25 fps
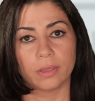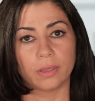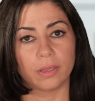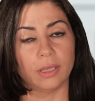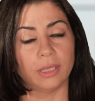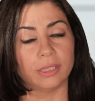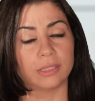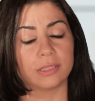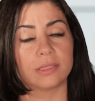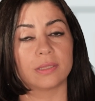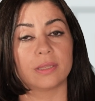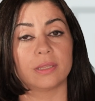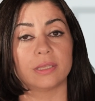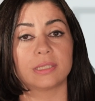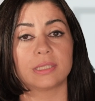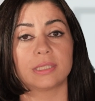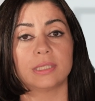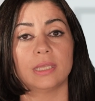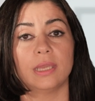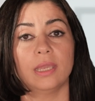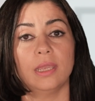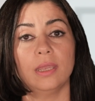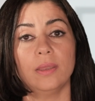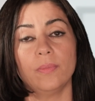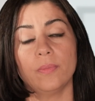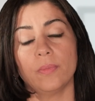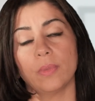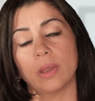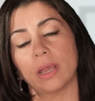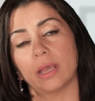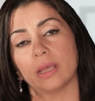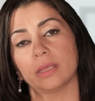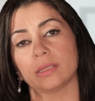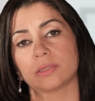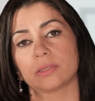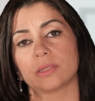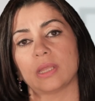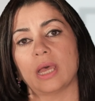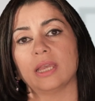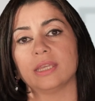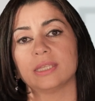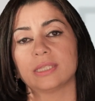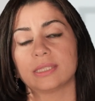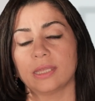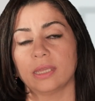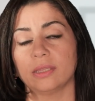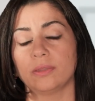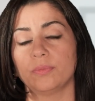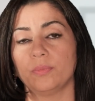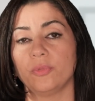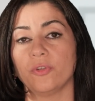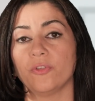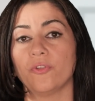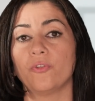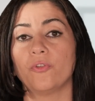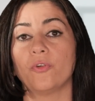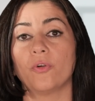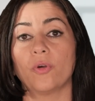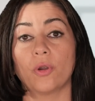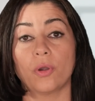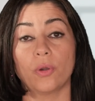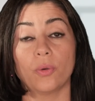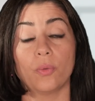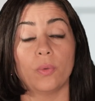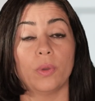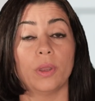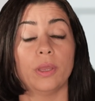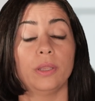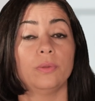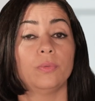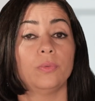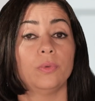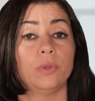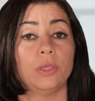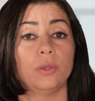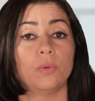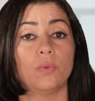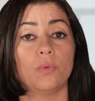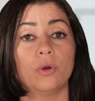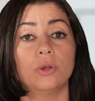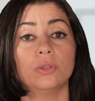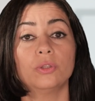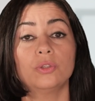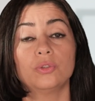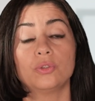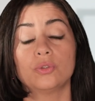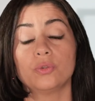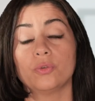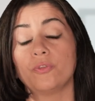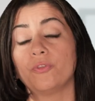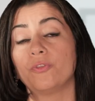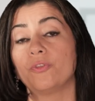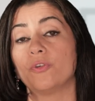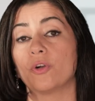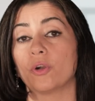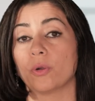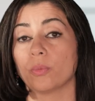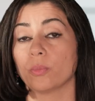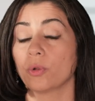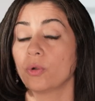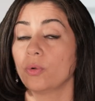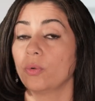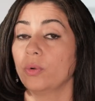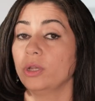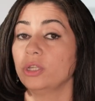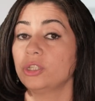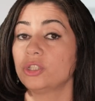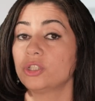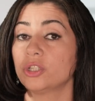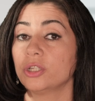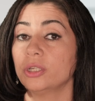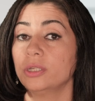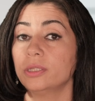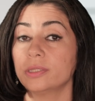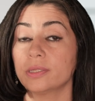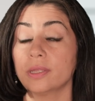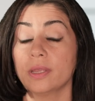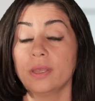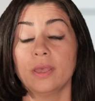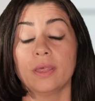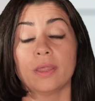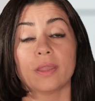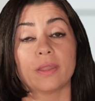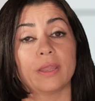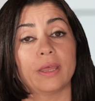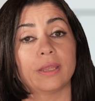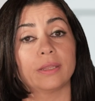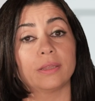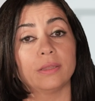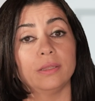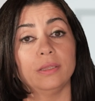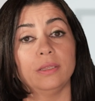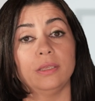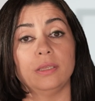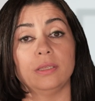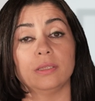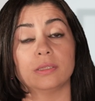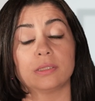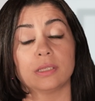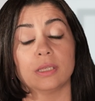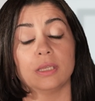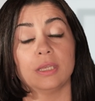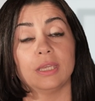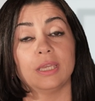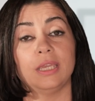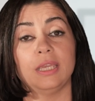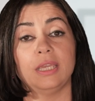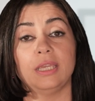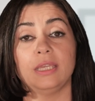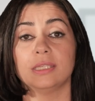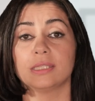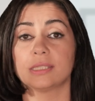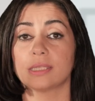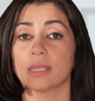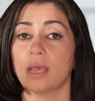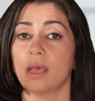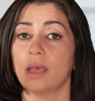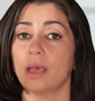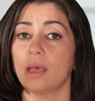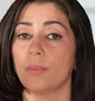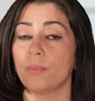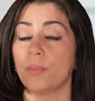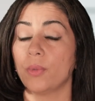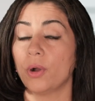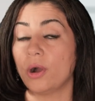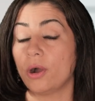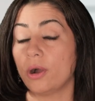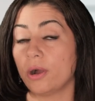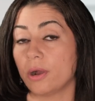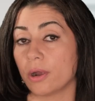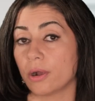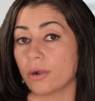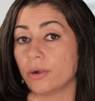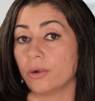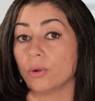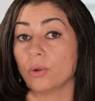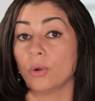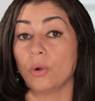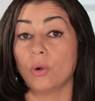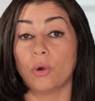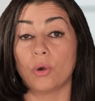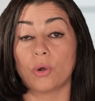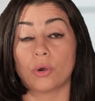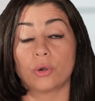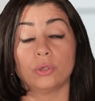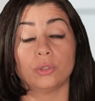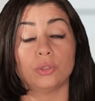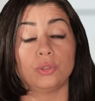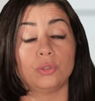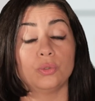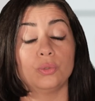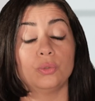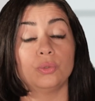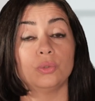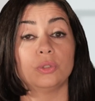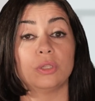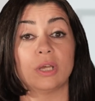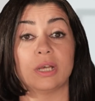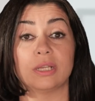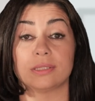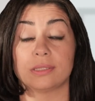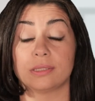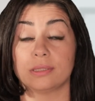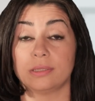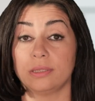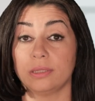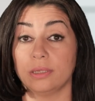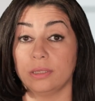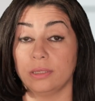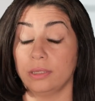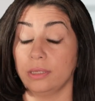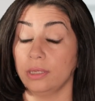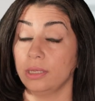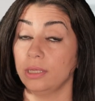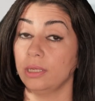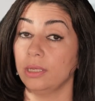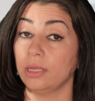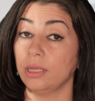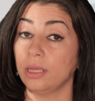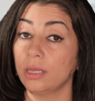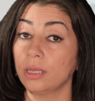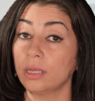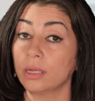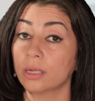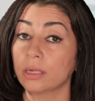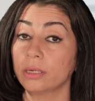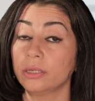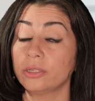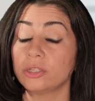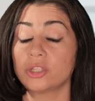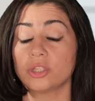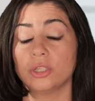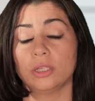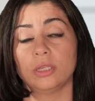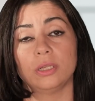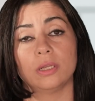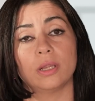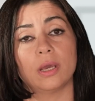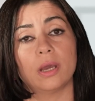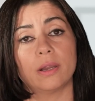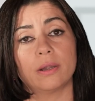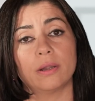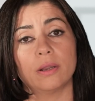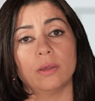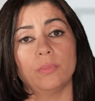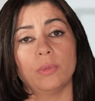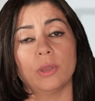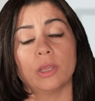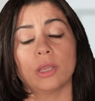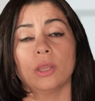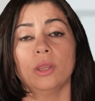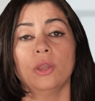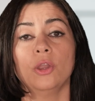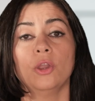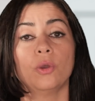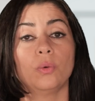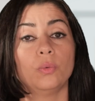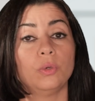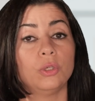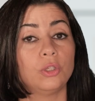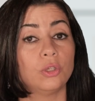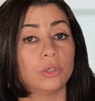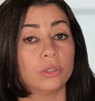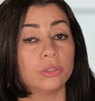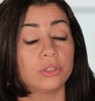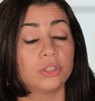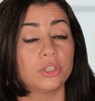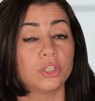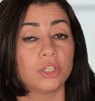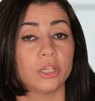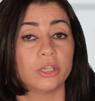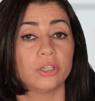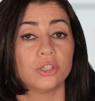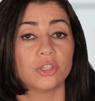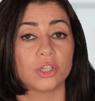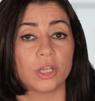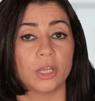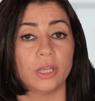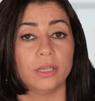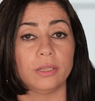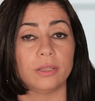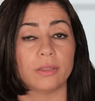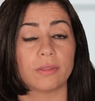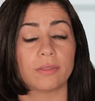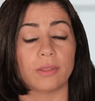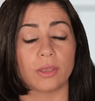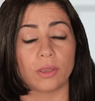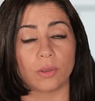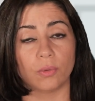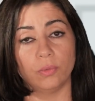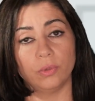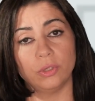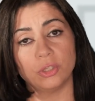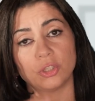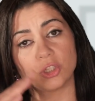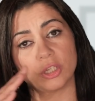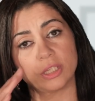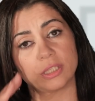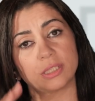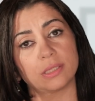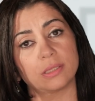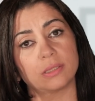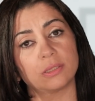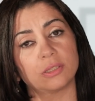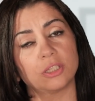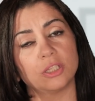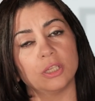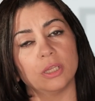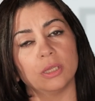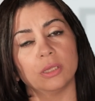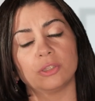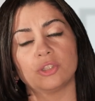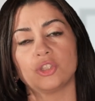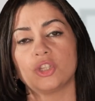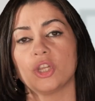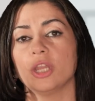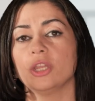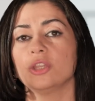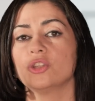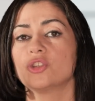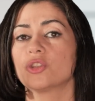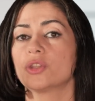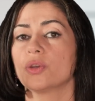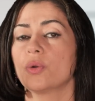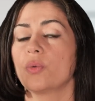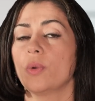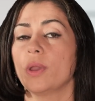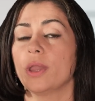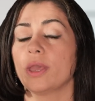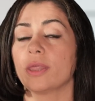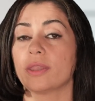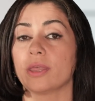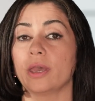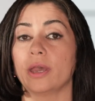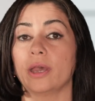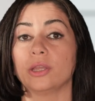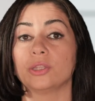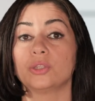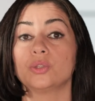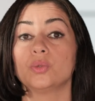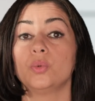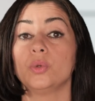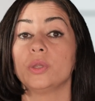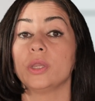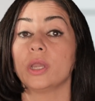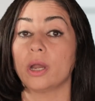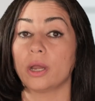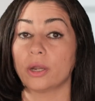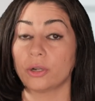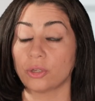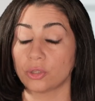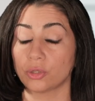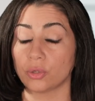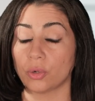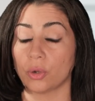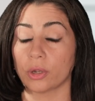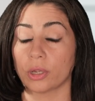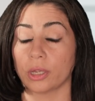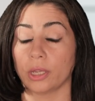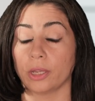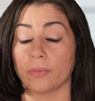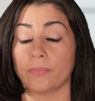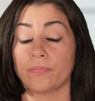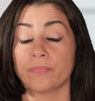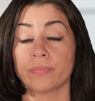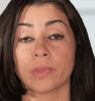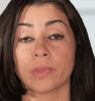It's the same as I said before when we want to form questions that needs is, am, are, or do, does, did in English. In Arabic, we don't change anything. We just change the way that we are talking.